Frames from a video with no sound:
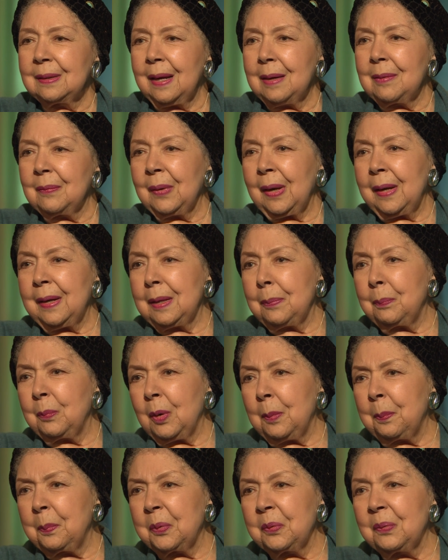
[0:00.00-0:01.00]
like my hip
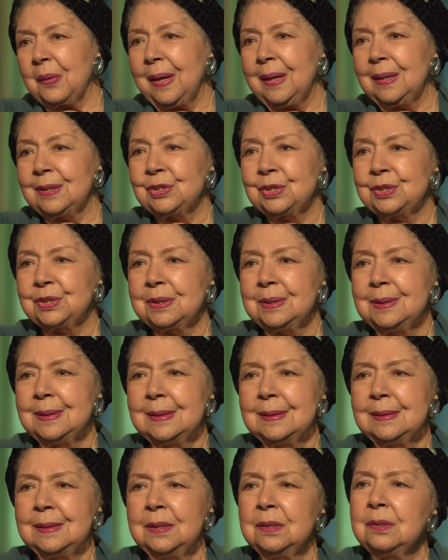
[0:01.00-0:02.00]
operation,
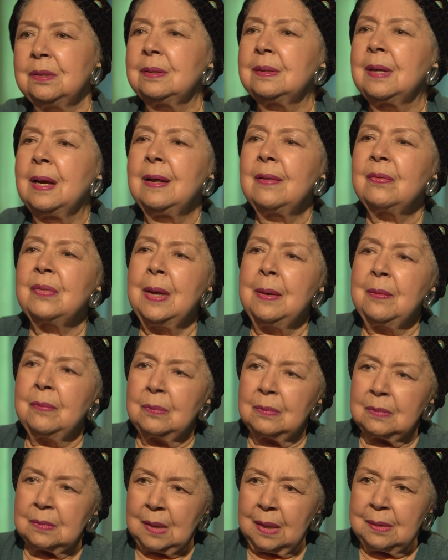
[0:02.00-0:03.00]
and
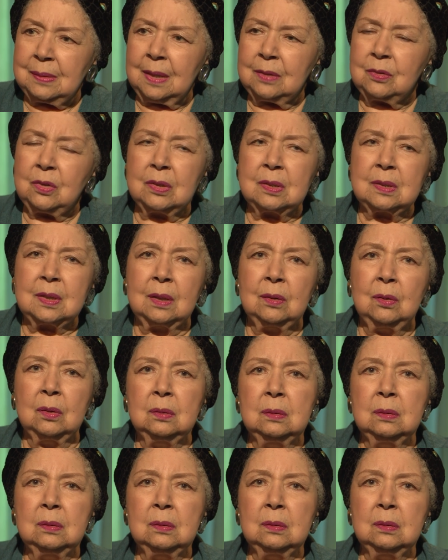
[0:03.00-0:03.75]
then you think,